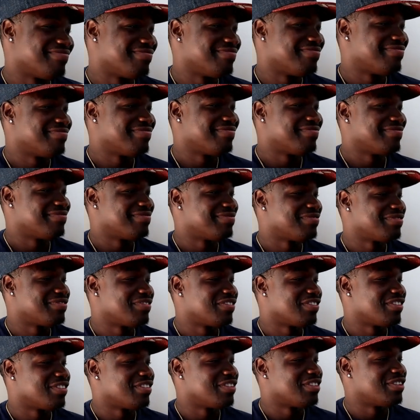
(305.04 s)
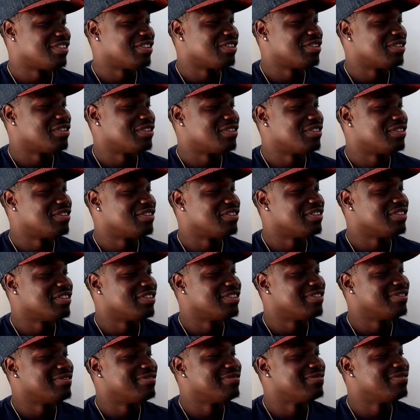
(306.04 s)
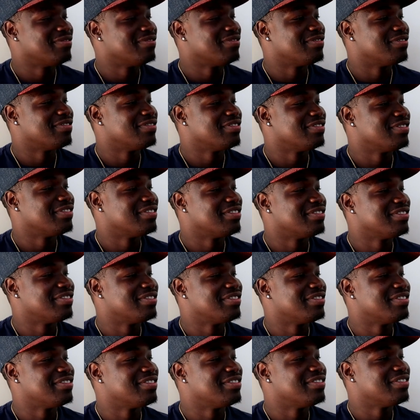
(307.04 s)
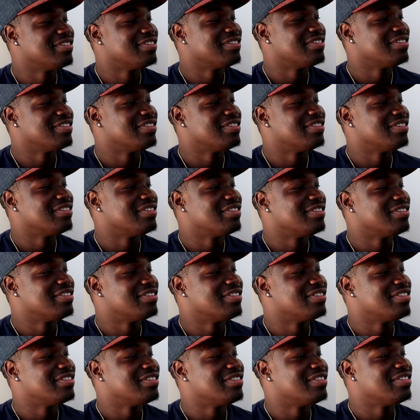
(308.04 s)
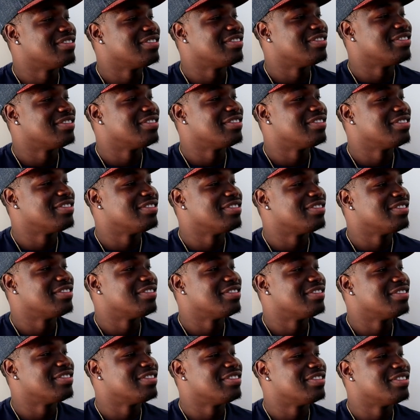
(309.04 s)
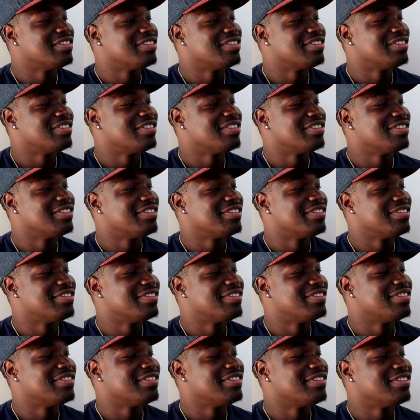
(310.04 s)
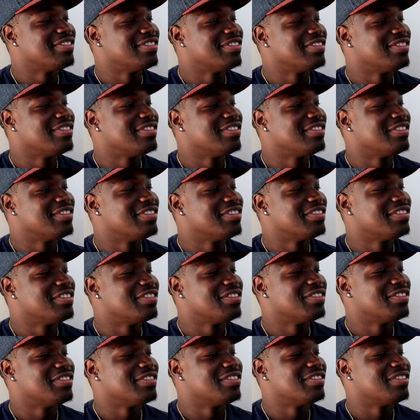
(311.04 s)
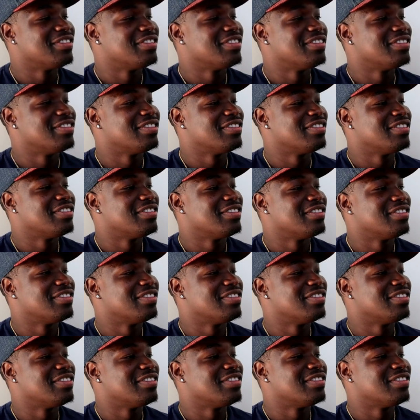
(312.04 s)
This person isn't speaking.